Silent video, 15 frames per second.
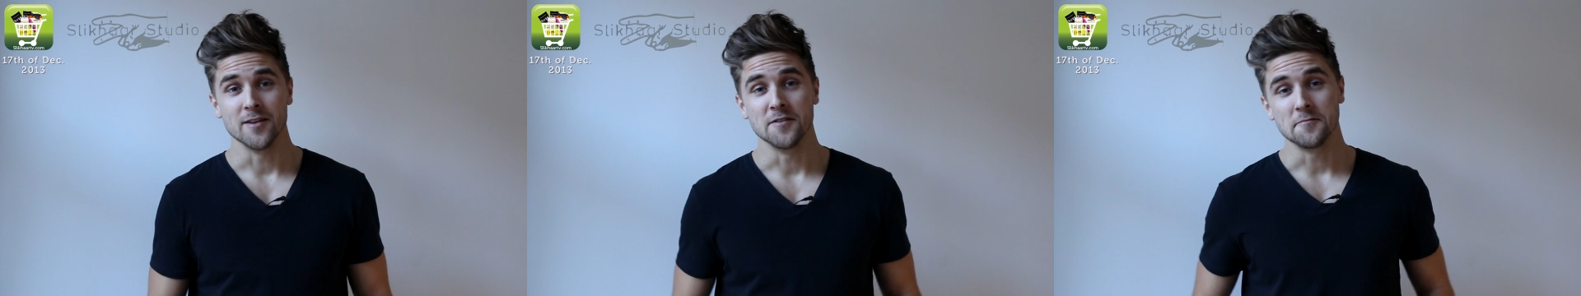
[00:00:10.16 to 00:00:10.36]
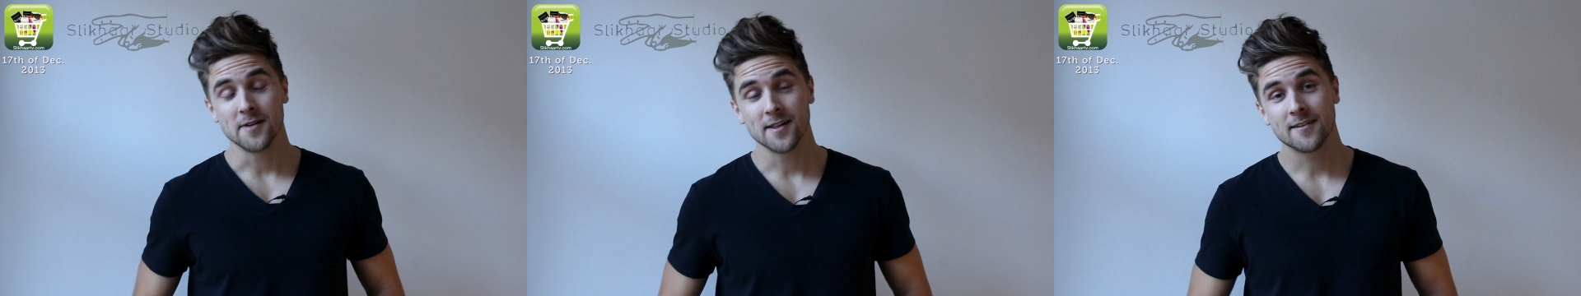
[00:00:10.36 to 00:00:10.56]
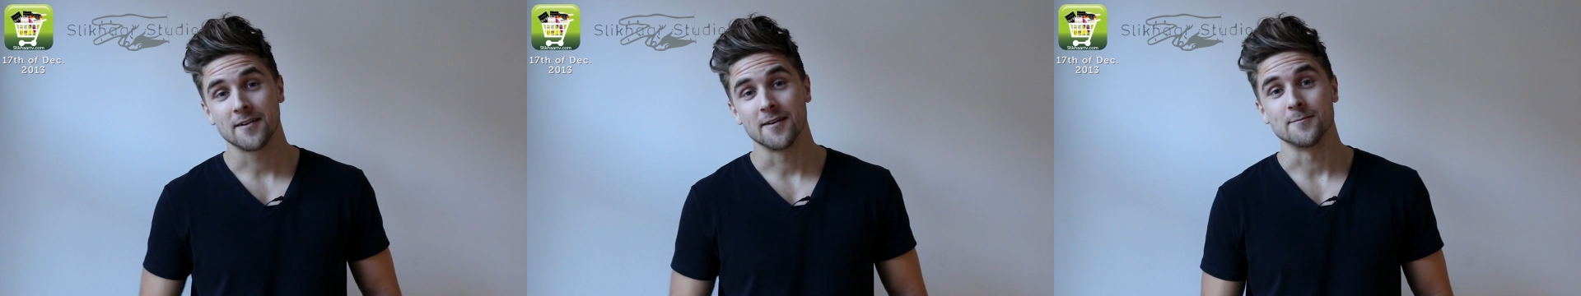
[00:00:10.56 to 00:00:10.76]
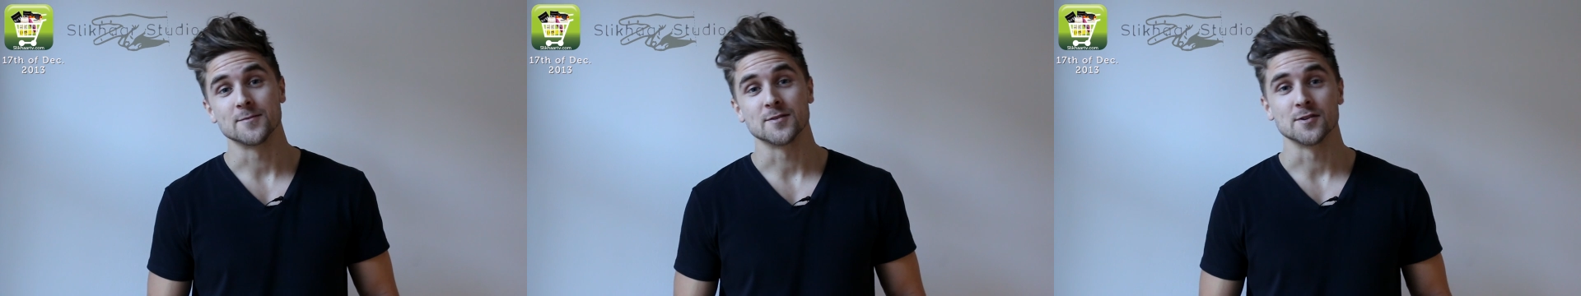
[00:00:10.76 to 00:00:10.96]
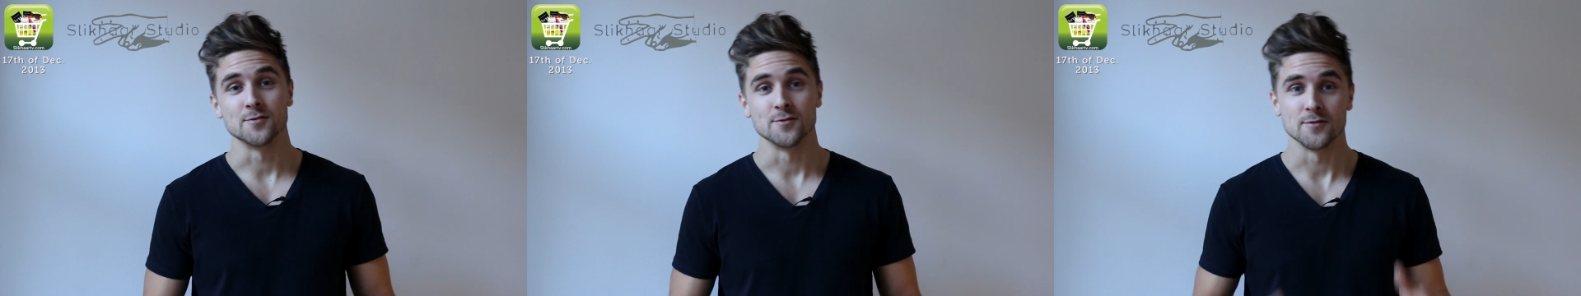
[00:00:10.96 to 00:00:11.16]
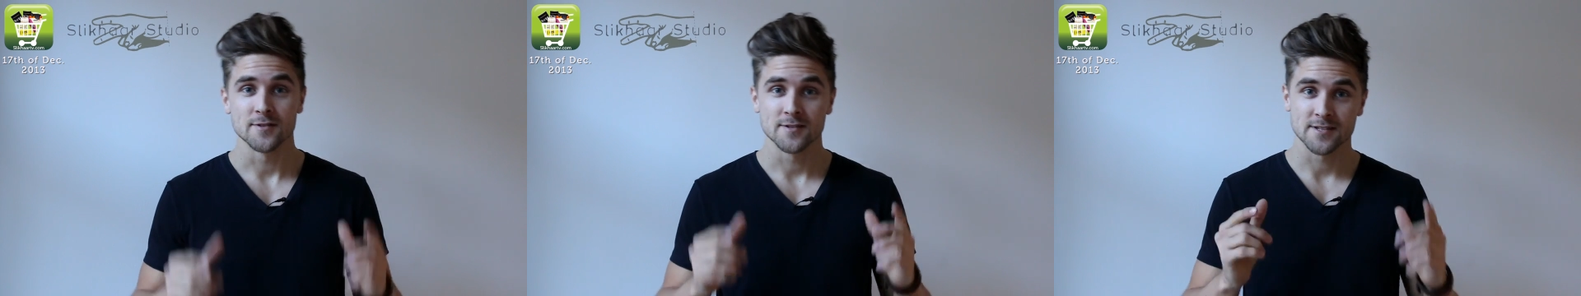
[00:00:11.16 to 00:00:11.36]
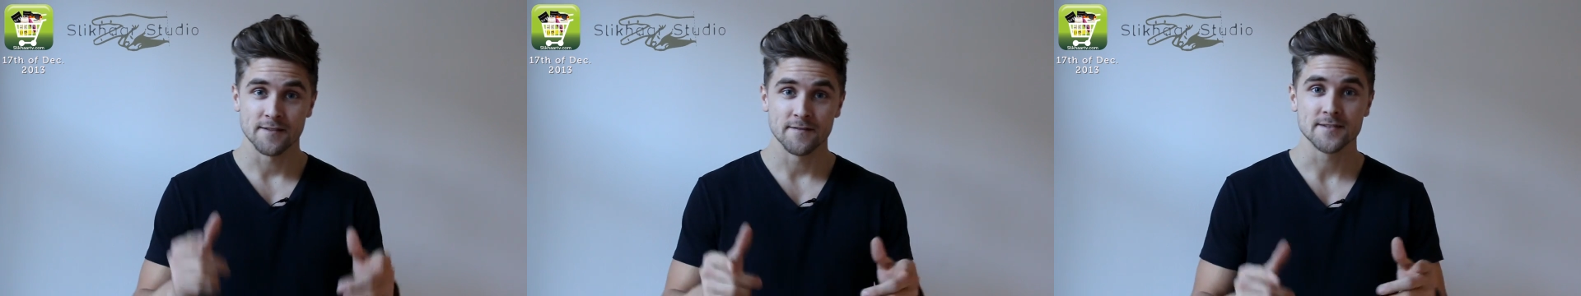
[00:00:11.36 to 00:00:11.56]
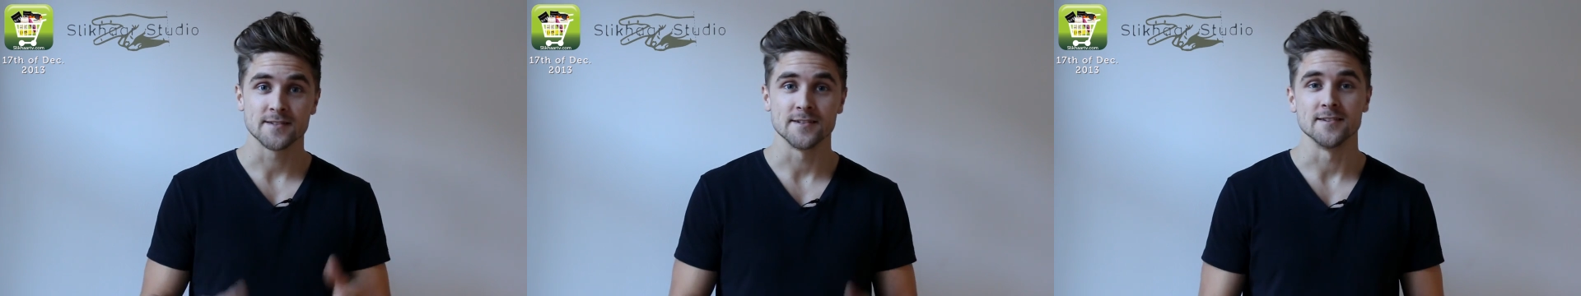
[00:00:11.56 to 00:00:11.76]
and welcome to
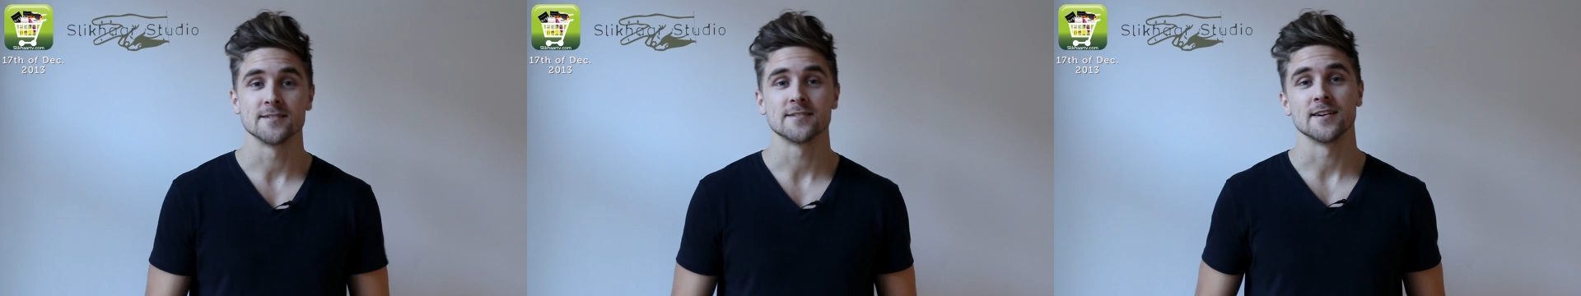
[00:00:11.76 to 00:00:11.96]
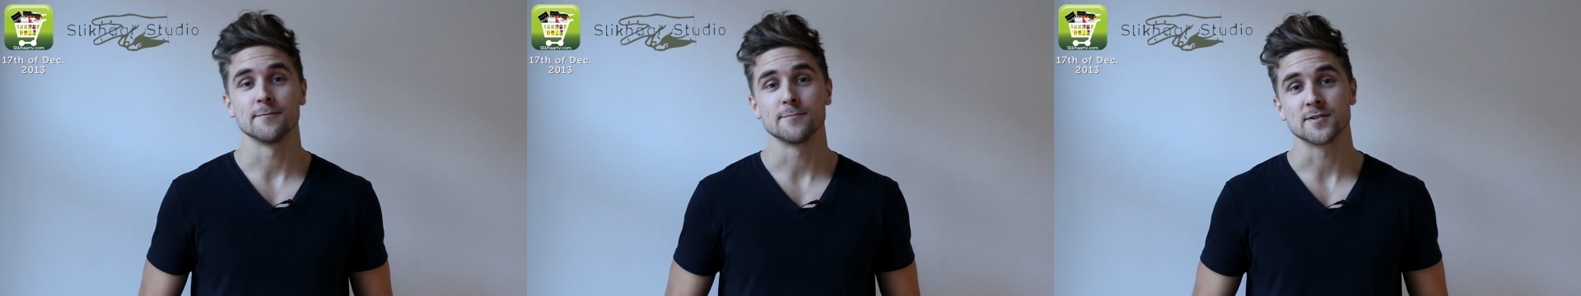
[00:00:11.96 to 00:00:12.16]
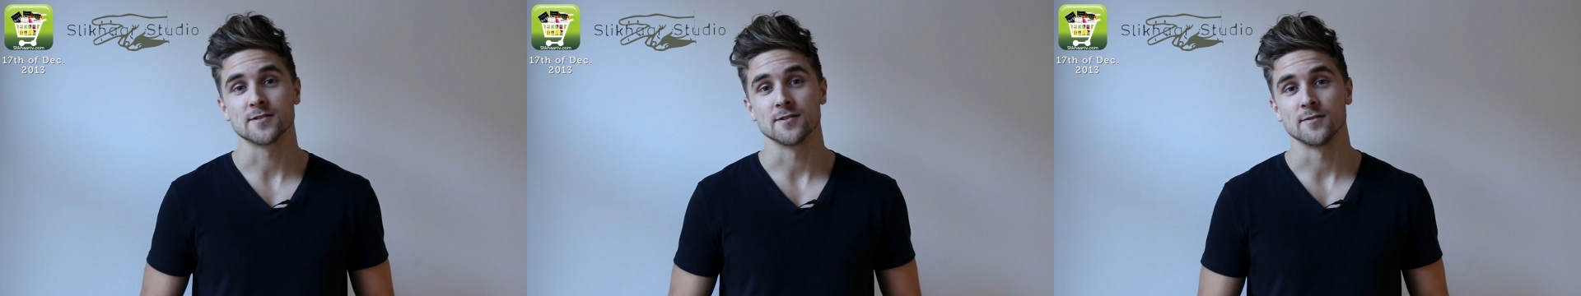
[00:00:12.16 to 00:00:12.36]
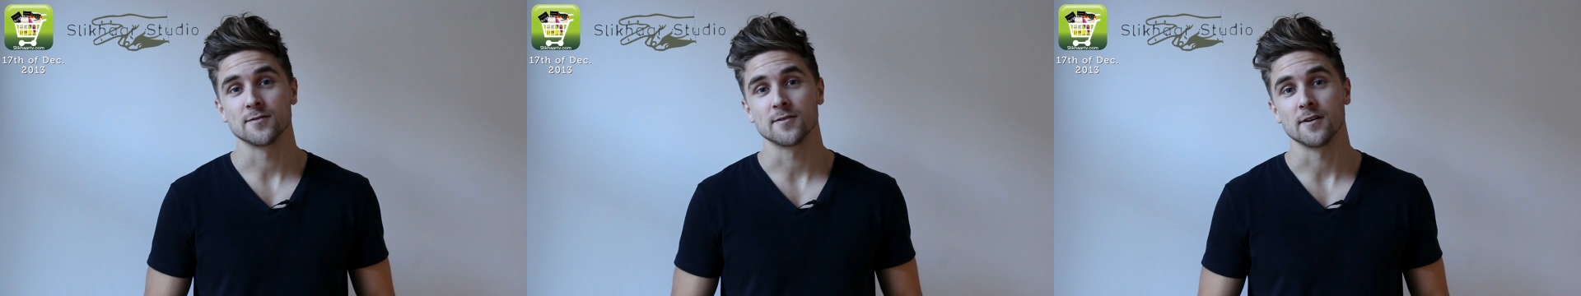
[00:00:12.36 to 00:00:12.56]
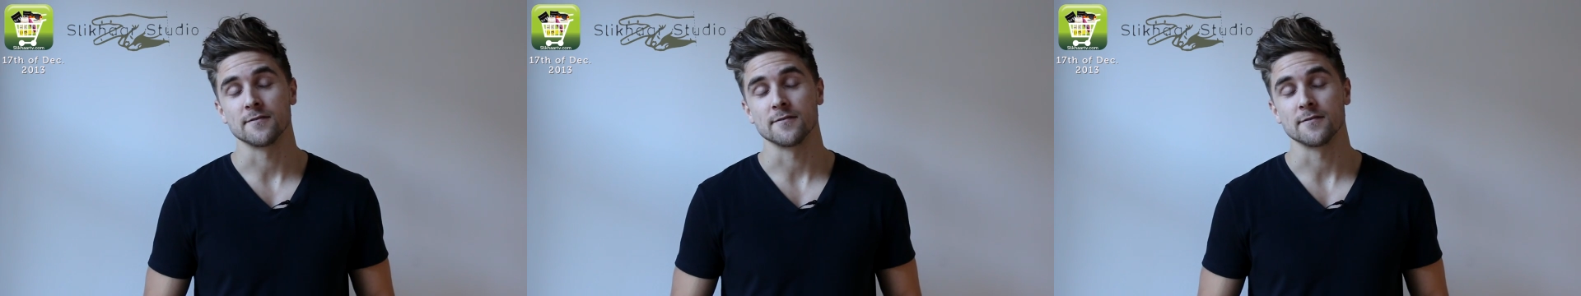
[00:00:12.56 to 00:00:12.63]
seventeenth episode